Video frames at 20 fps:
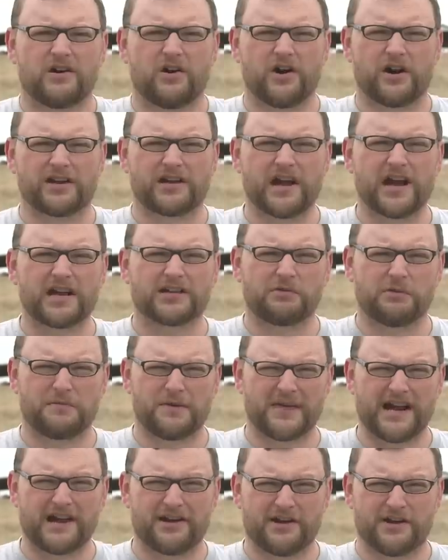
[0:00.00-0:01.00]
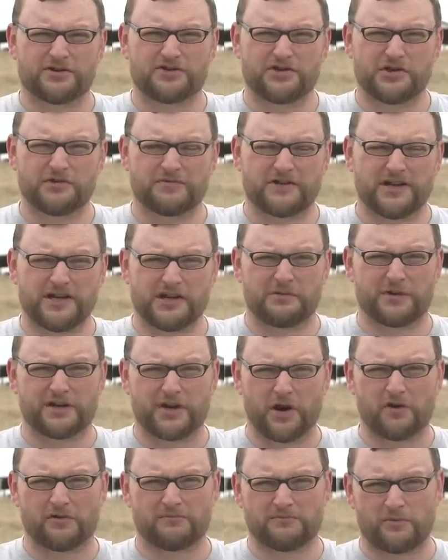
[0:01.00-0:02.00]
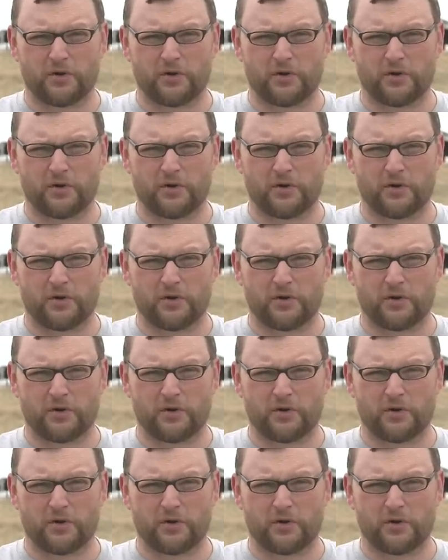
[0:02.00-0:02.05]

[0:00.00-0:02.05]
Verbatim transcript: All right, guys, we've been out here shooting the Henry Golden